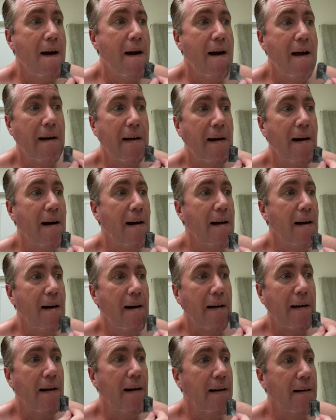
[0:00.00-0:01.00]
had a guy
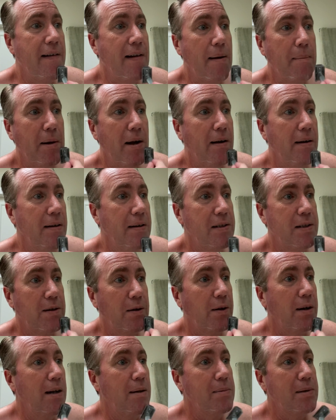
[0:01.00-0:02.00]
uh, contact me on
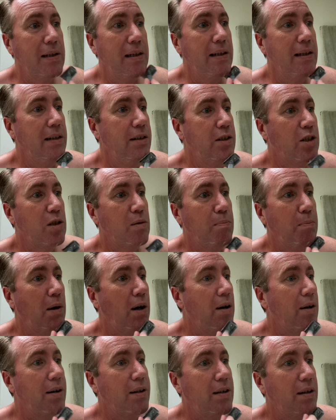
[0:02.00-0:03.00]
Instagram saying he just
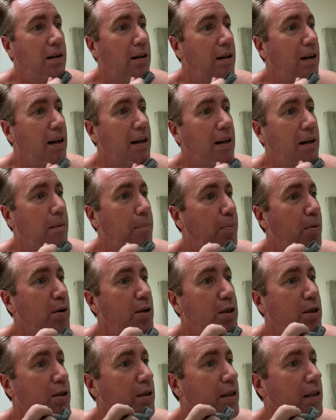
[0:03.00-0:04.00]
bought like a
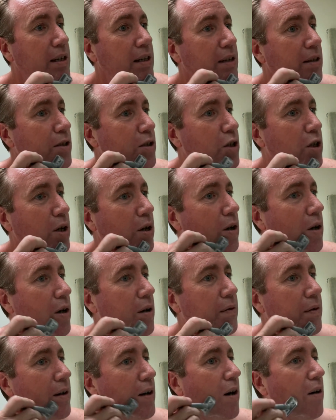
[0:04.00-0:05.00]
pristine jar
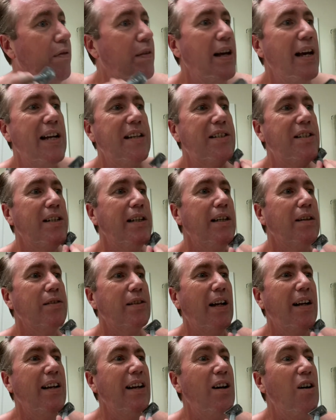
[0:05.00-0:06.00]
of it off Etsy. I was
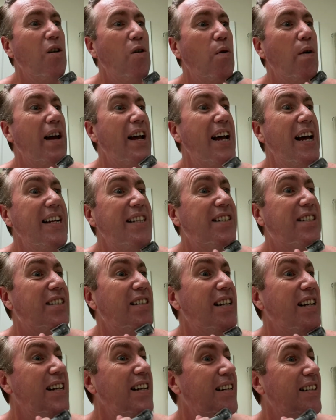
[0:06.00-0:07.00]
like, oh,
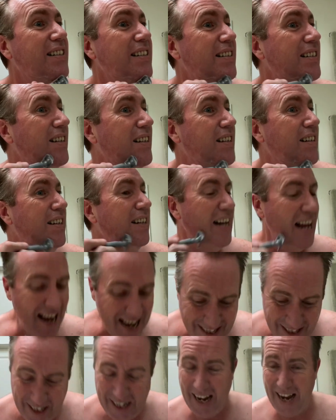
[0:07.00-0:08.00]
Etsy.
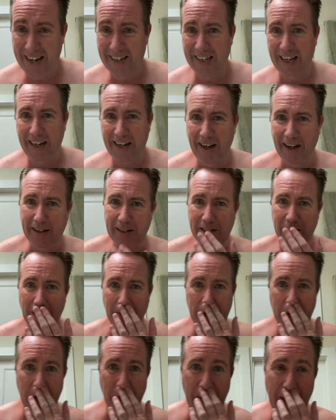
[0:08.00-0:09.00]
Etsy has that kind of
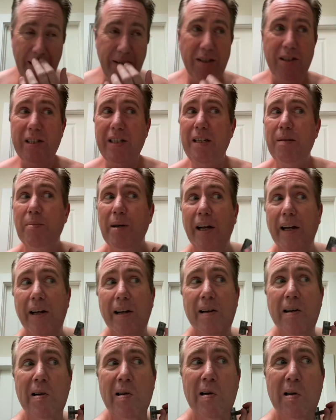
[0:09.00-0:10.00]
stuff too, not just eBay.
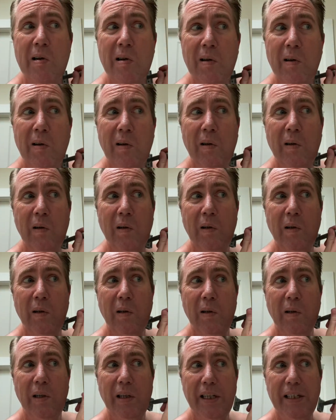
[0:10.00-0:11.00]

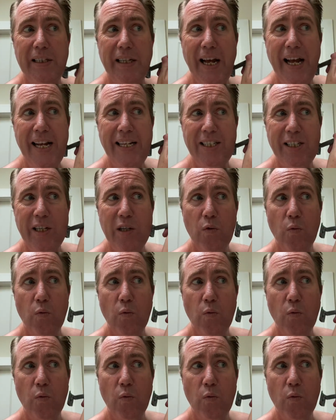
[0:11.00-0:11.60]
Is Etsy